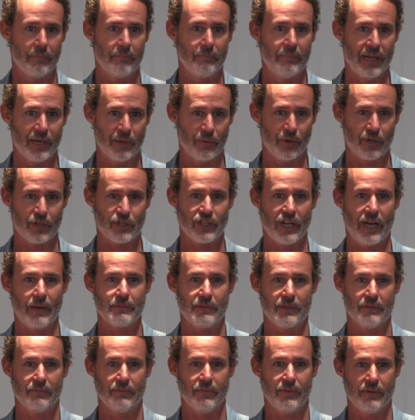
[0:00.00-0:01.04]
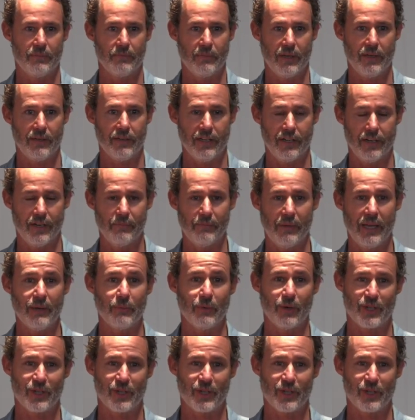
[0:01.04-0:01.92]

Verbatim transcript: many workshops in, my, you know many